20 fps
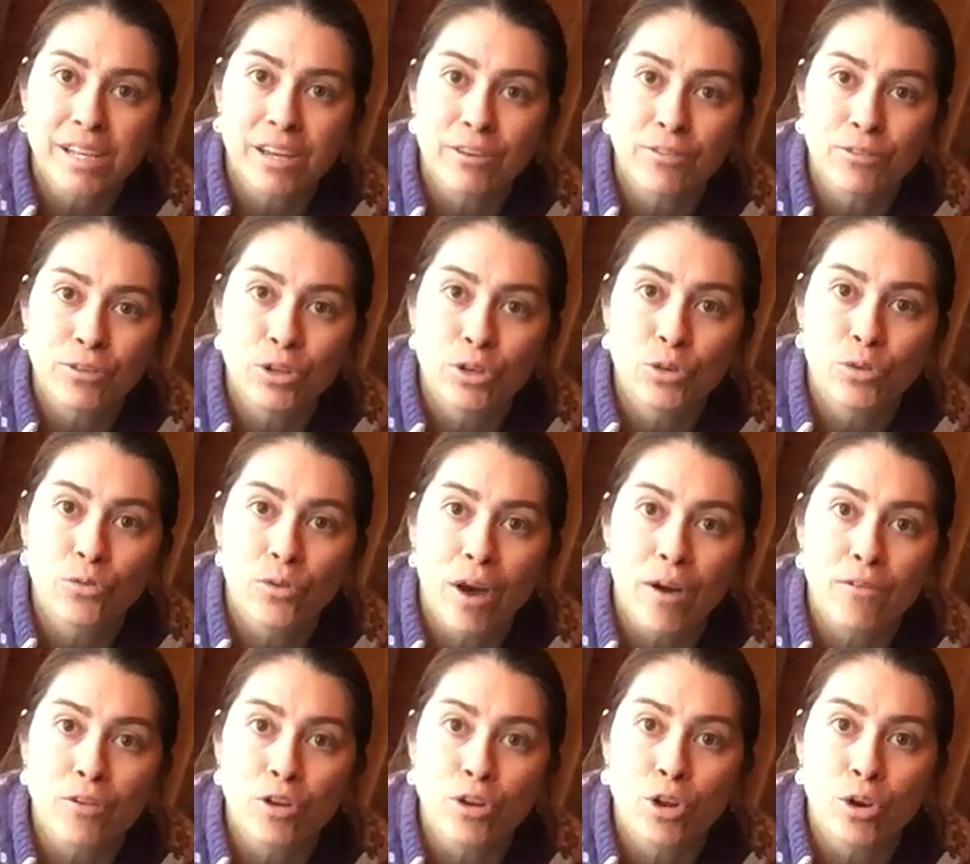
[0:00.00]
If you've
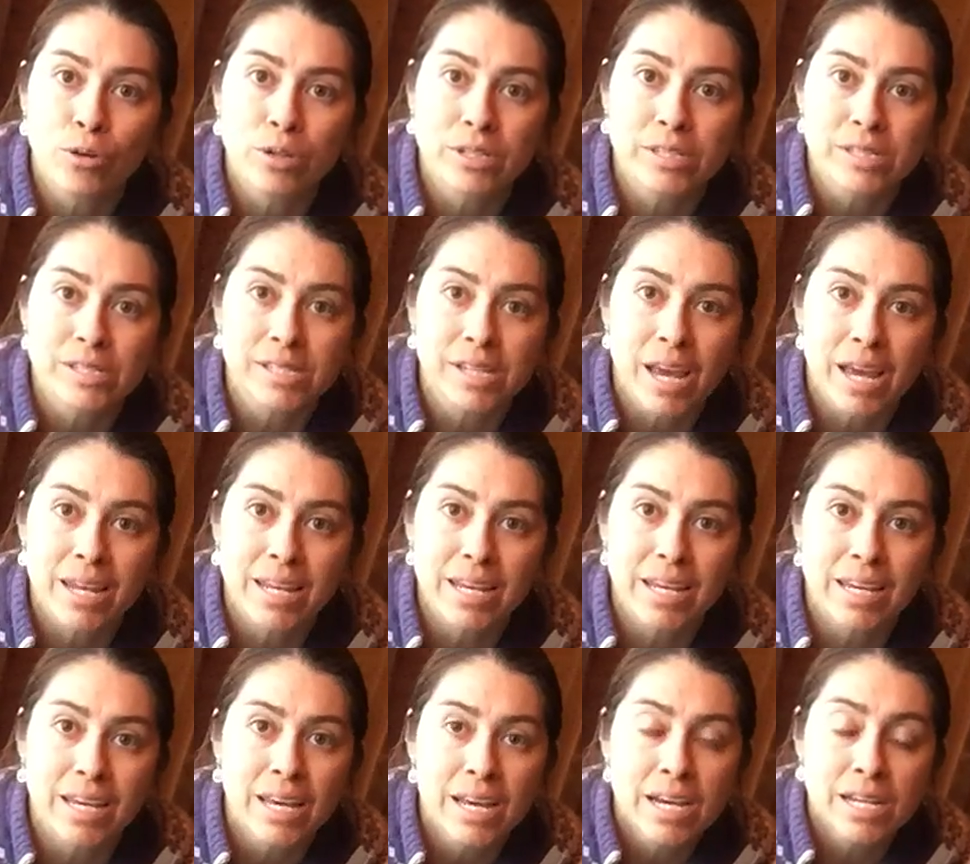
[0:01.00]
ever noticed
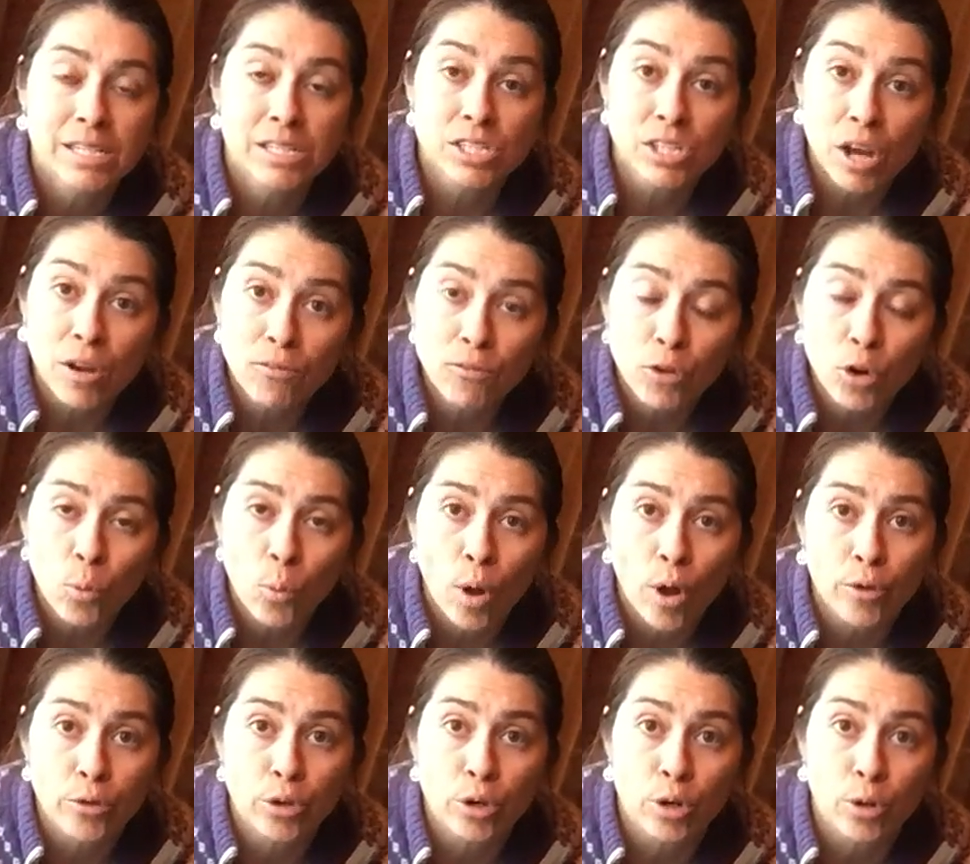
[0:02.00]
any discomfort
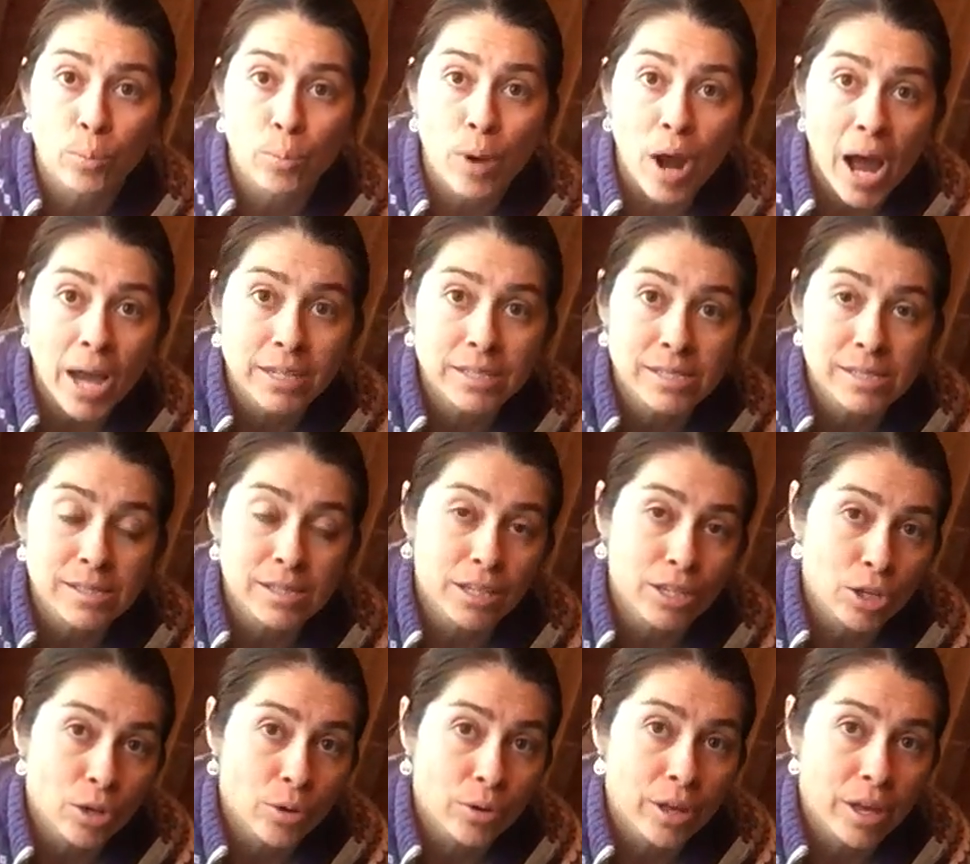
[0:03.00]
while you're practicing
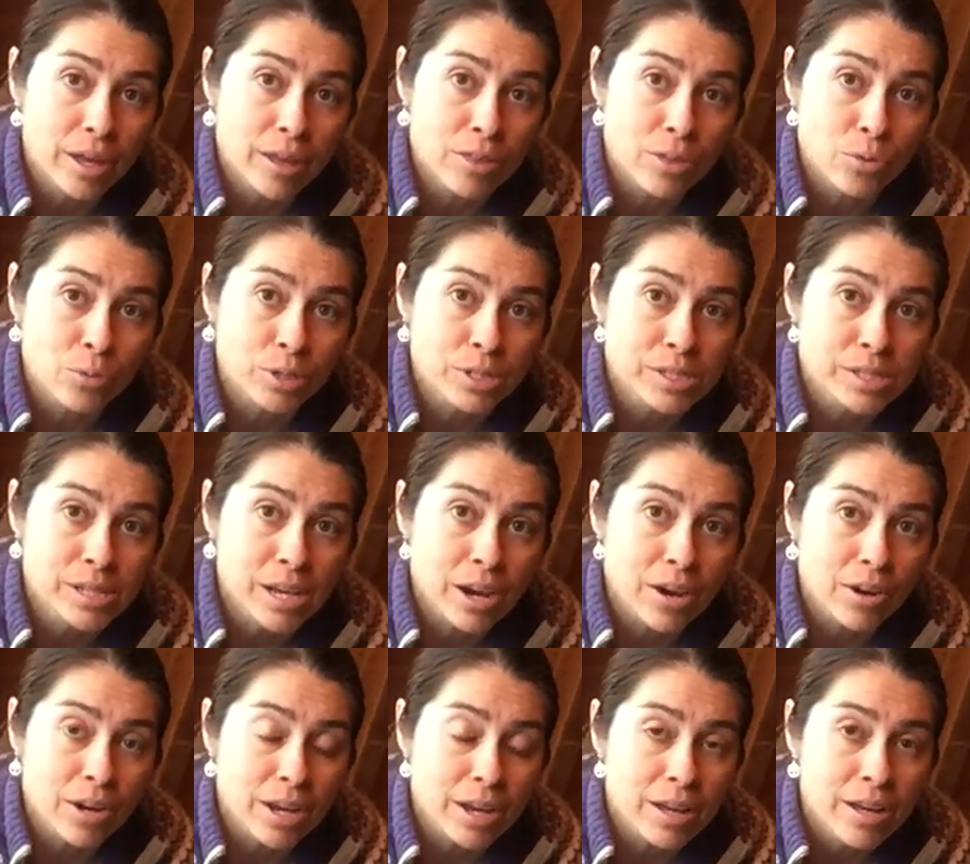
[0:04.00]
yoga in the wrist
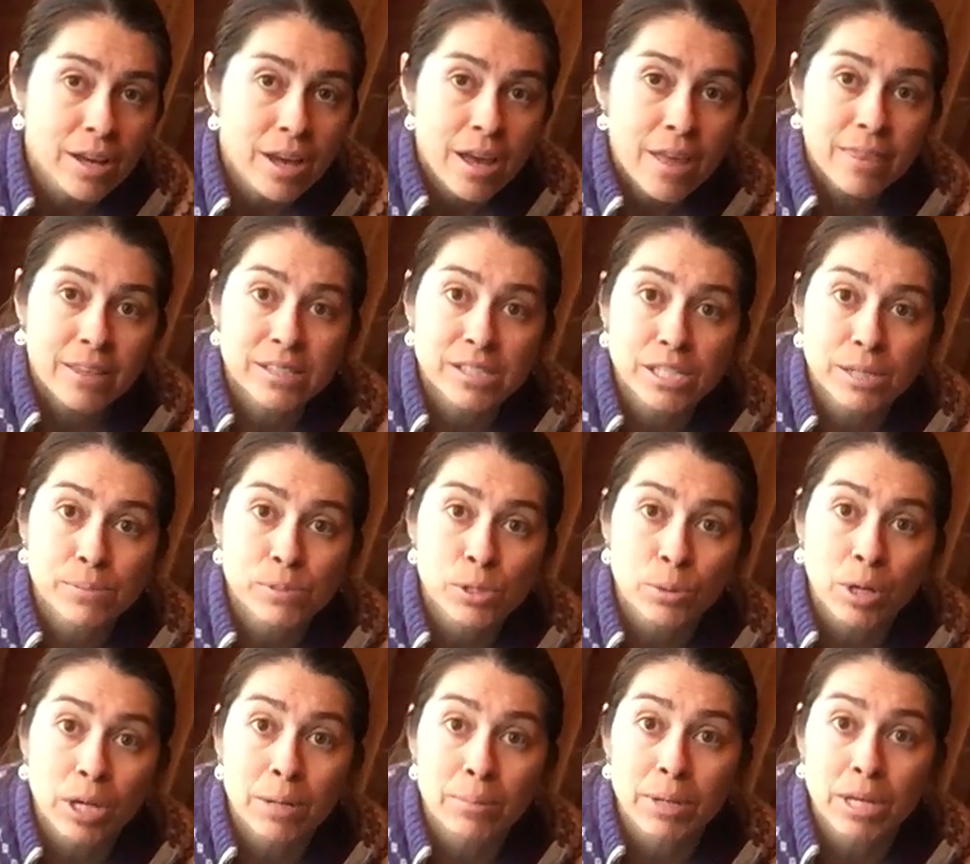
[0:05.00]
area, these tips are
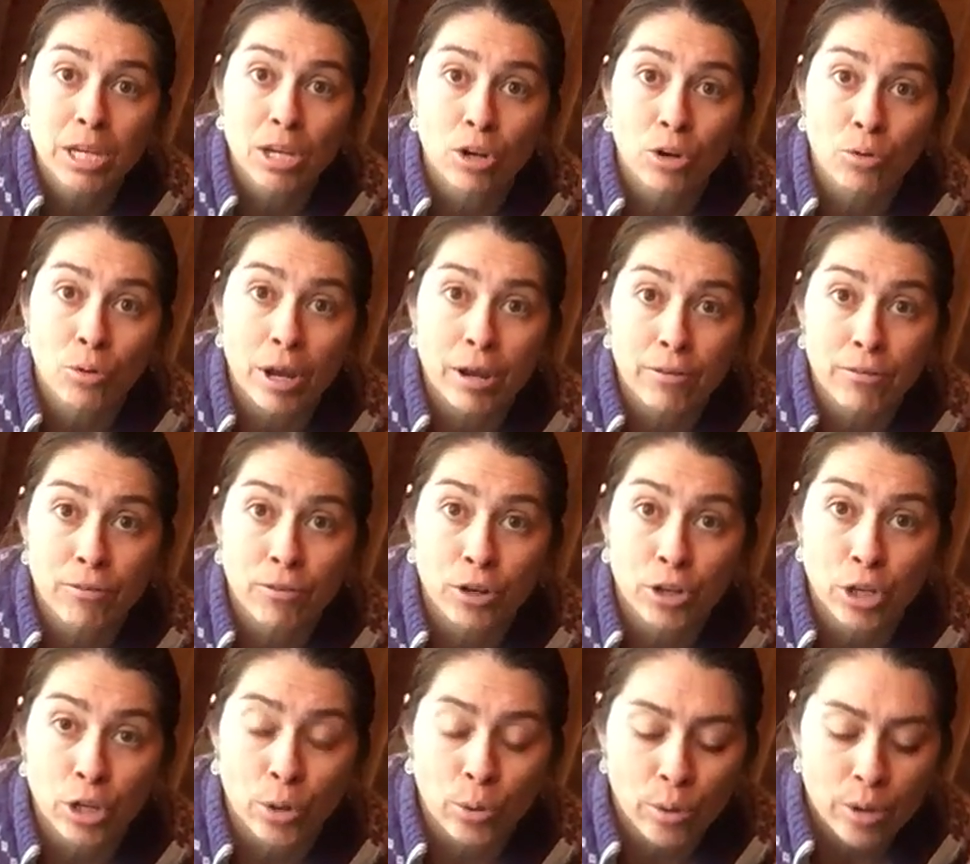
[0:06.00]
going to be great for
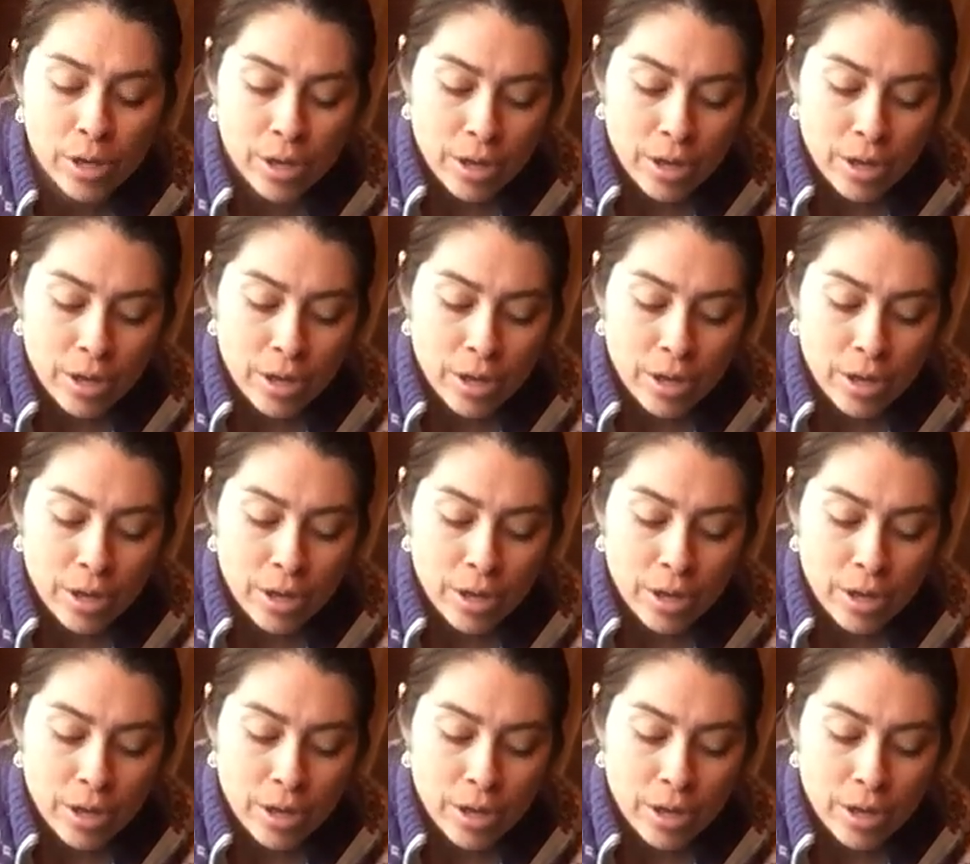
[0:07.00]
you.